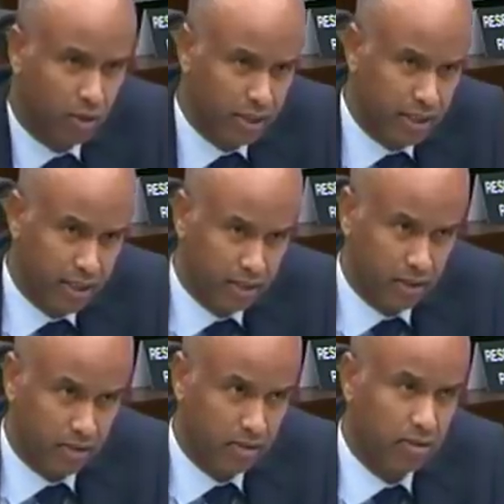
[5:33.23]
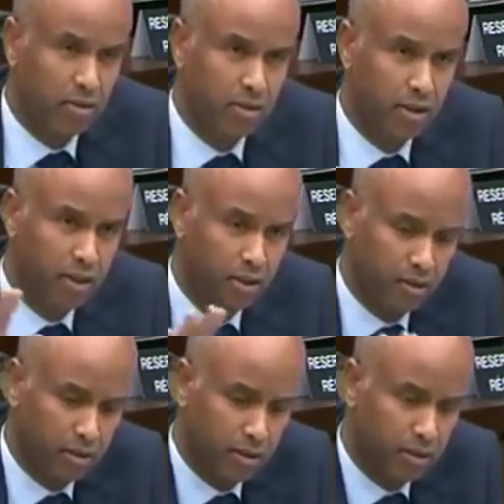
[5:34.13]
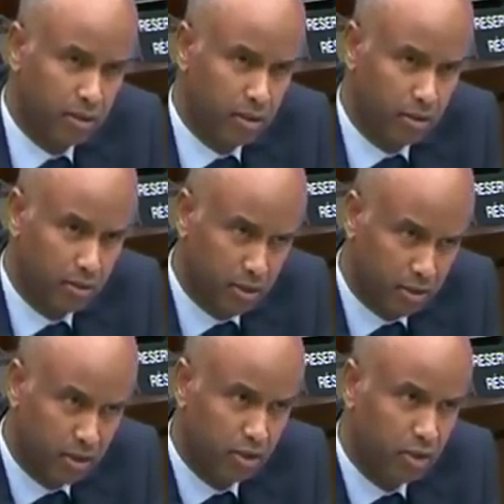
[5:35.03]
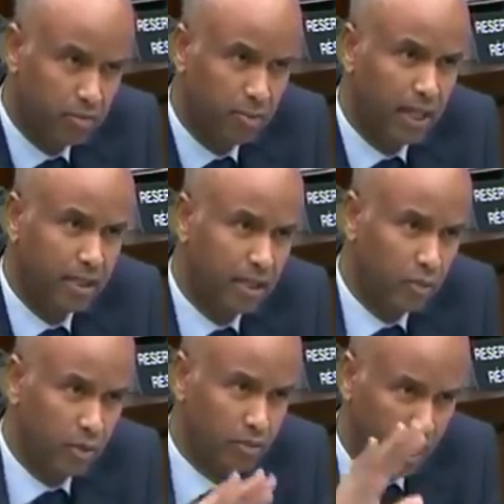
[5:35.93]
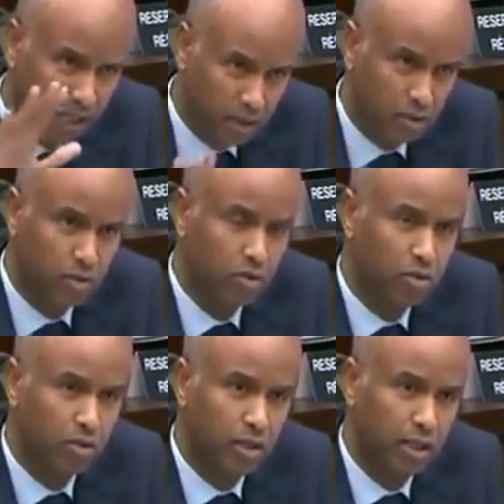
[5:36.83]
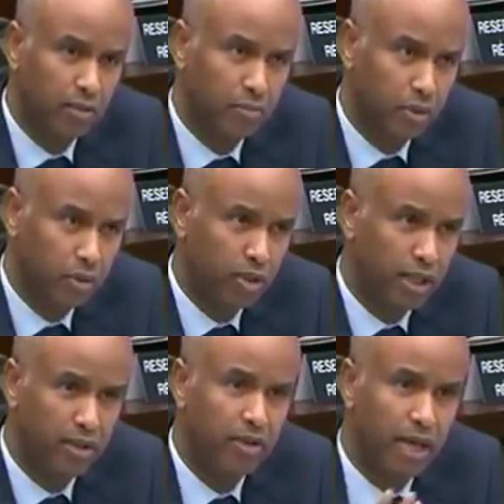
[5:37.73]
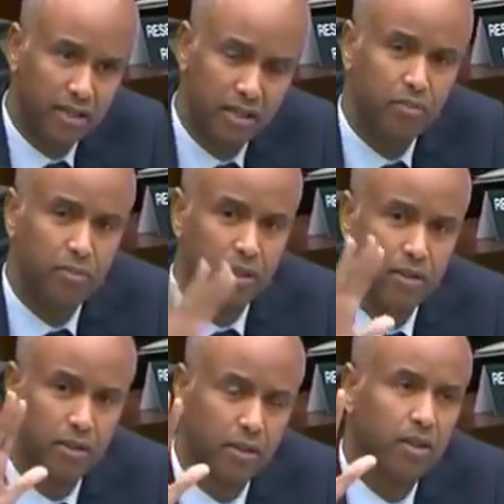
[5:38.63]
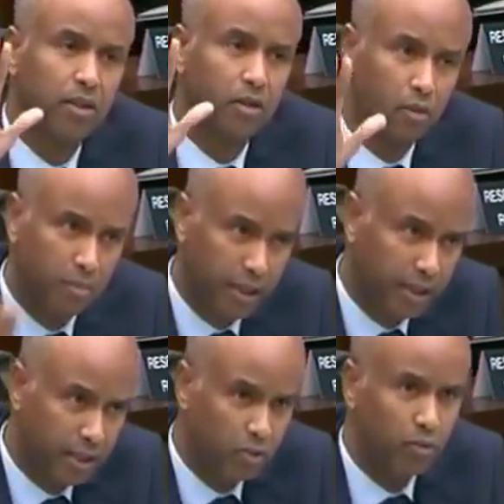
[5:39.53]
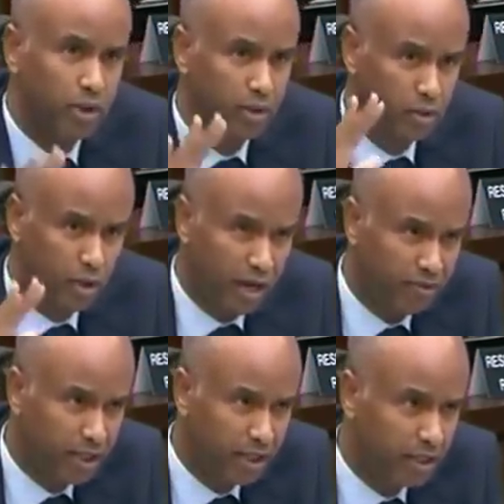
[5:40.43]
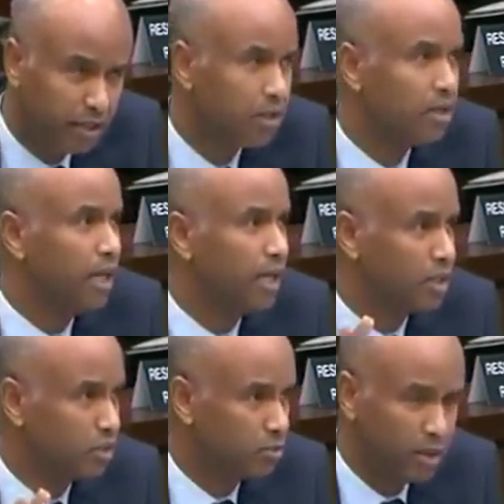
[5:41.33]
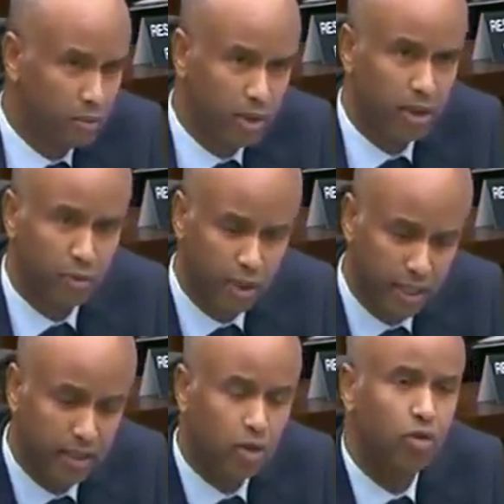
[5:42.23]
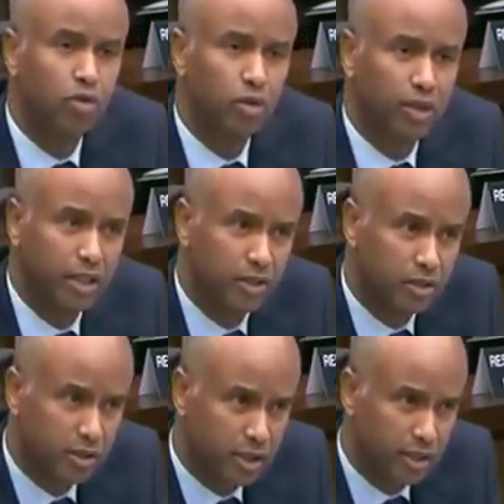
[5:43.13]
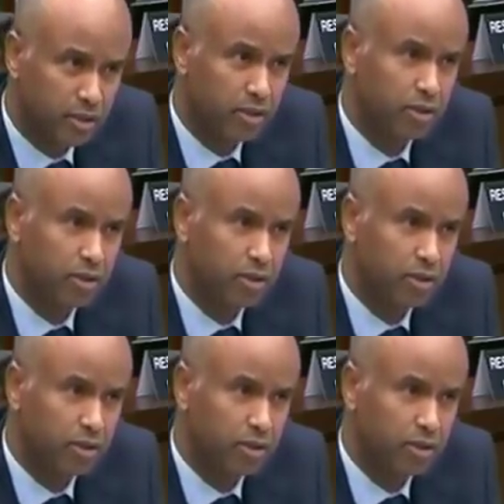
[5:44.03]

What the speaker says: the one that exists. The citizenship guide that we're planning to put together hasn't been completed. We're drafting it, and we're in the consultation stage.